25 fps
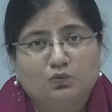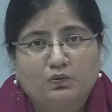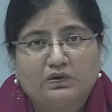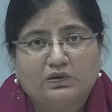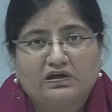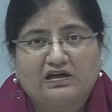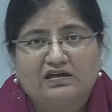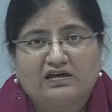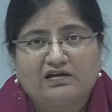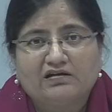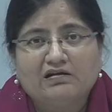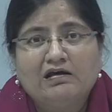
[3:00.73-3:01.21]

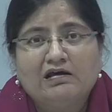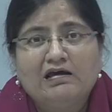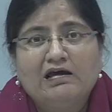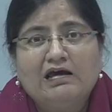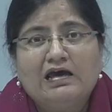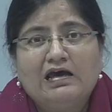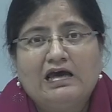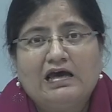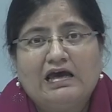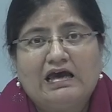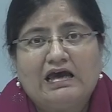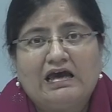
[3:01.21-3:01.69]
where,
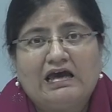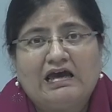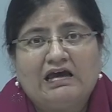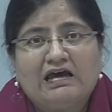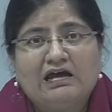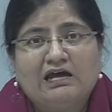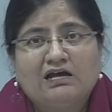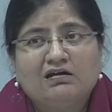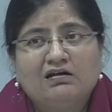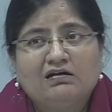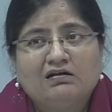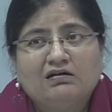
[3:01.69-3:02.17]

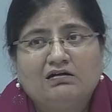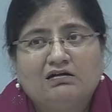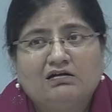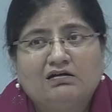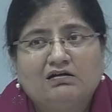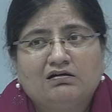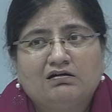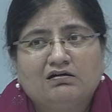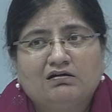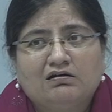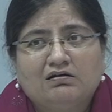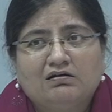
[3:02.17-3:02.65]
and
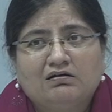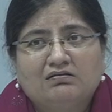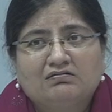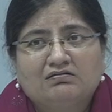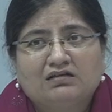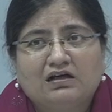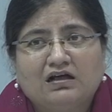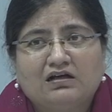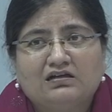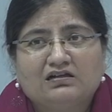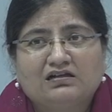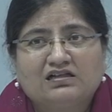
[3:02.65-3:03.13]

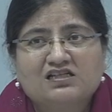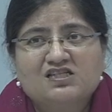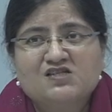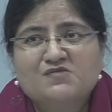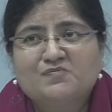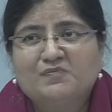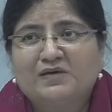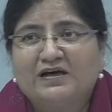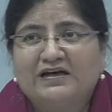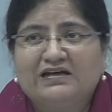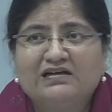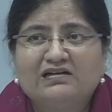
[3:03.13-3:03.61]

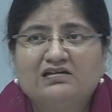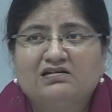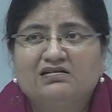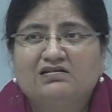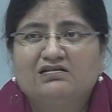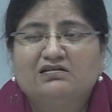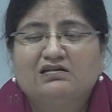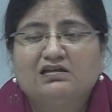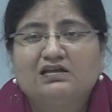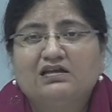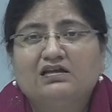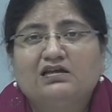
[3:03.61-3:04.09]
despite
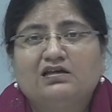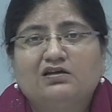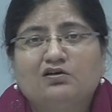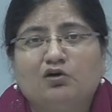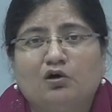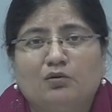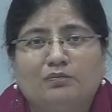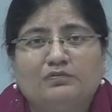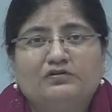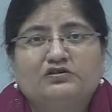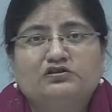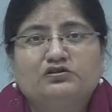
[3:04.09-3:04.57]
the
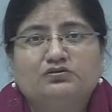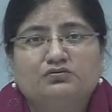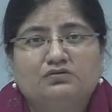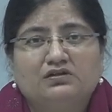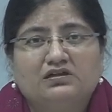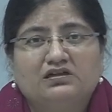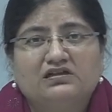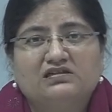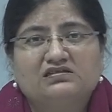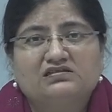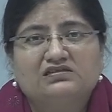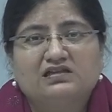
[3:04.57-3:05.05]

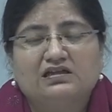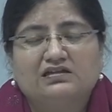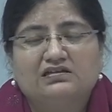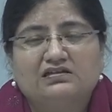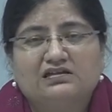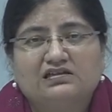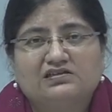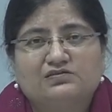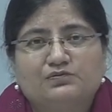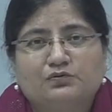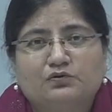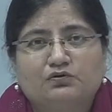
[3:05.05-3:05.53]
opportunities that
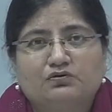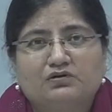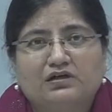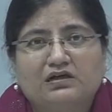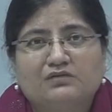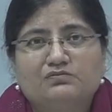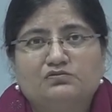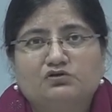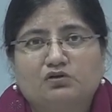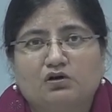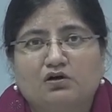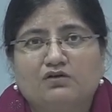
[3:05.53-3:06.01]
these
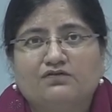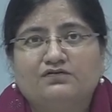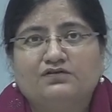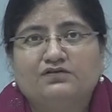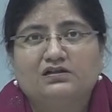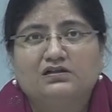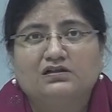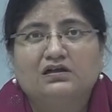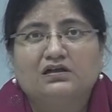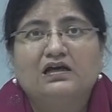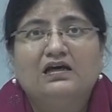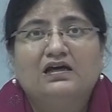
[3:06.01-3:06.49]
programs
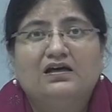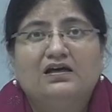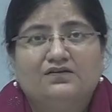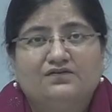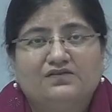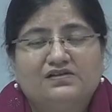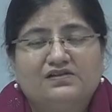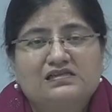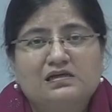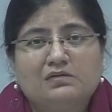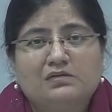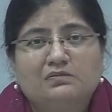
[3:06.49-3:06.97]
offer,
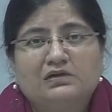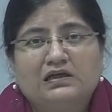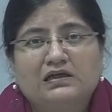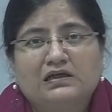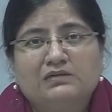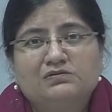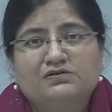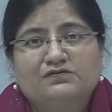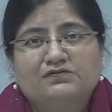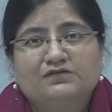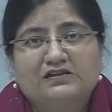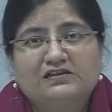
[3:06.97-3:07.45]
we
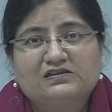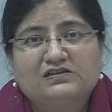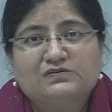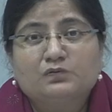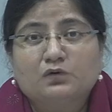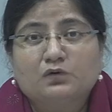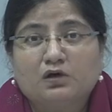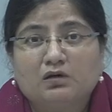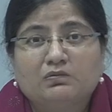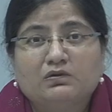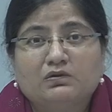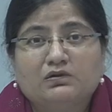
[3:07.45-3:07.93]
sometimes face
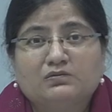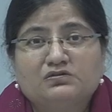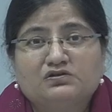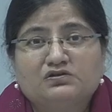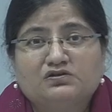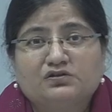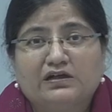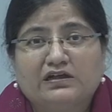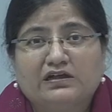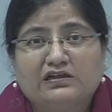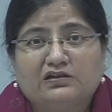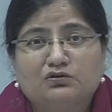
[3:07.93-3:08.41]
problems
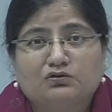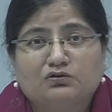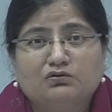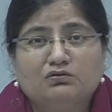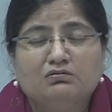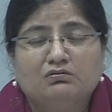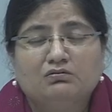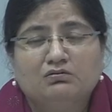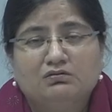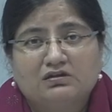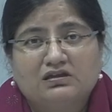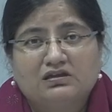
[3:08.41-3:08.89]
trying to
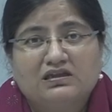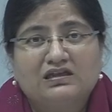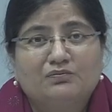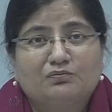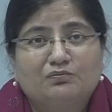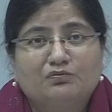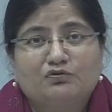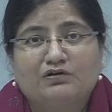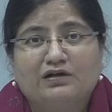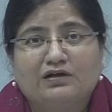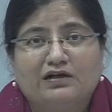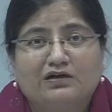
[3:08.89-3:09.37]
keep
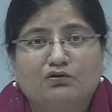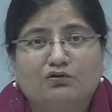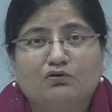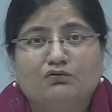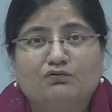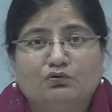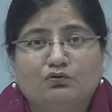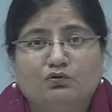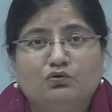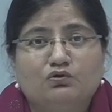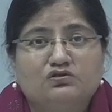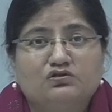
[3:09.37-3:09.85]
track of
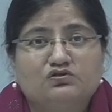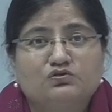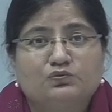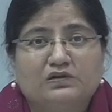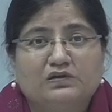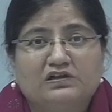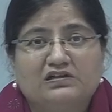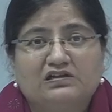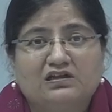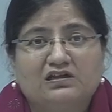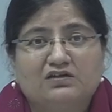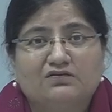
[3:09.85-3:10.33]
who's
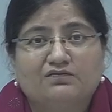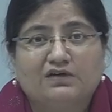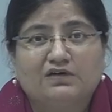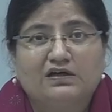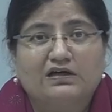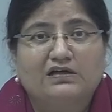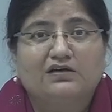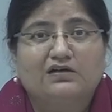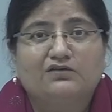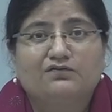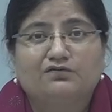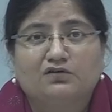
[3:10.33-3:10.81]
working
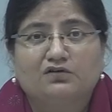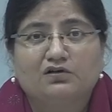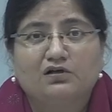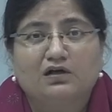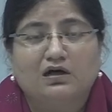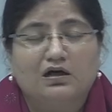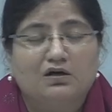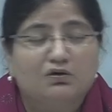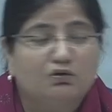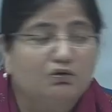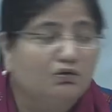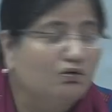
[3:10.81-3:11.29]
where and for
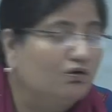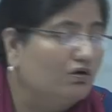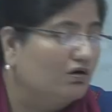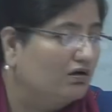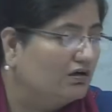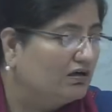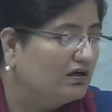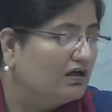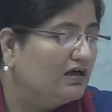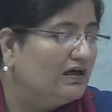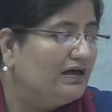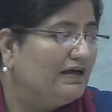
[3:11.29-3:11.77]
how
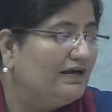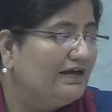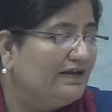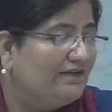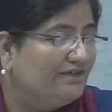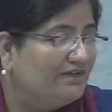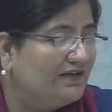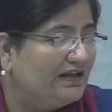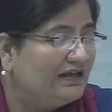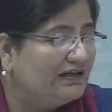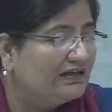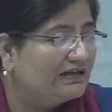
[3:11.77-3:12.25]
long.
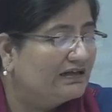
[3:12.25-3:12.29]
Then